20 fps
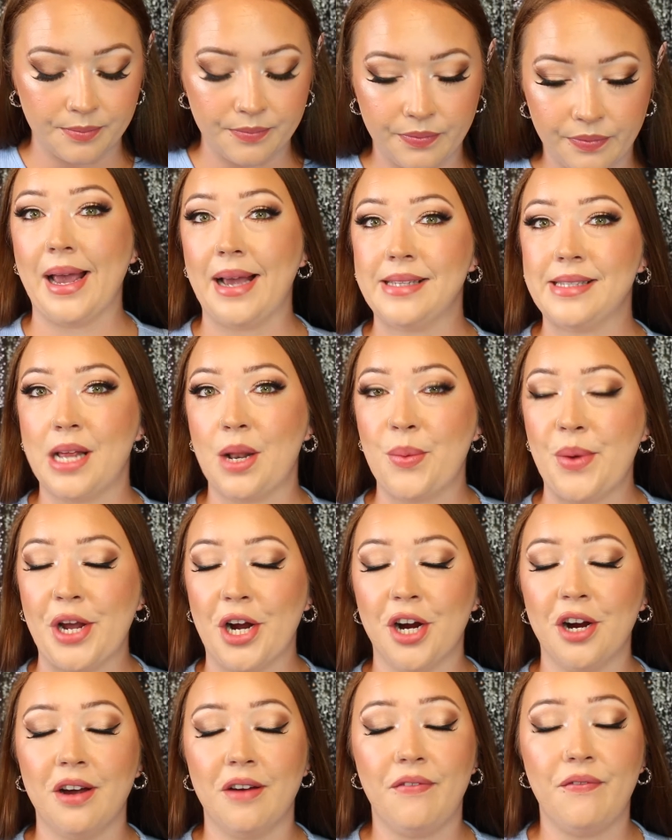Guys, and we
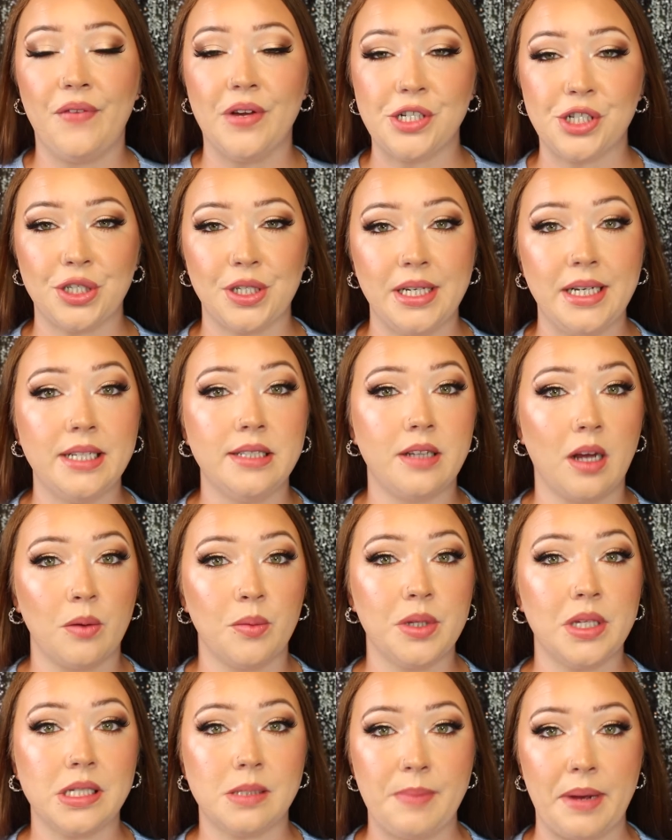are officially done
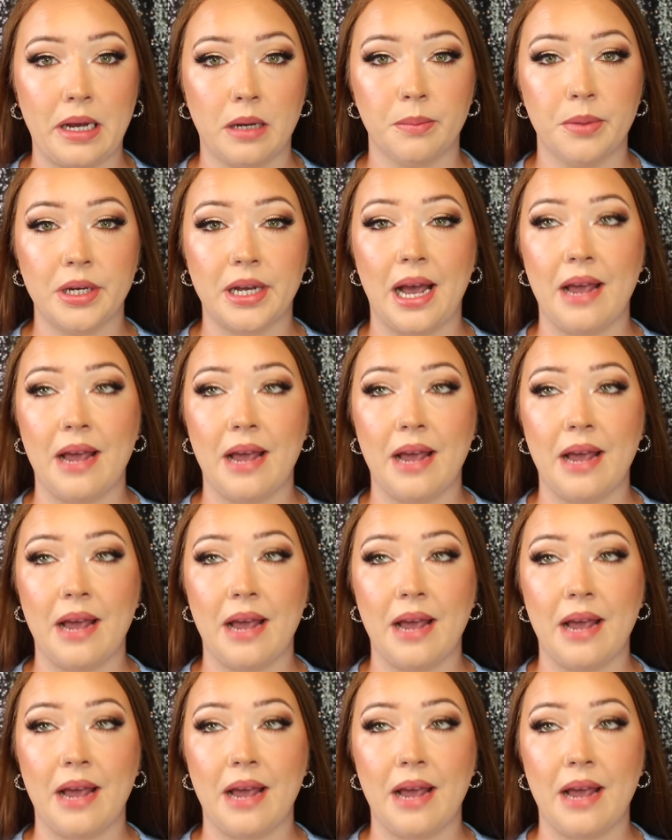with this makeup look.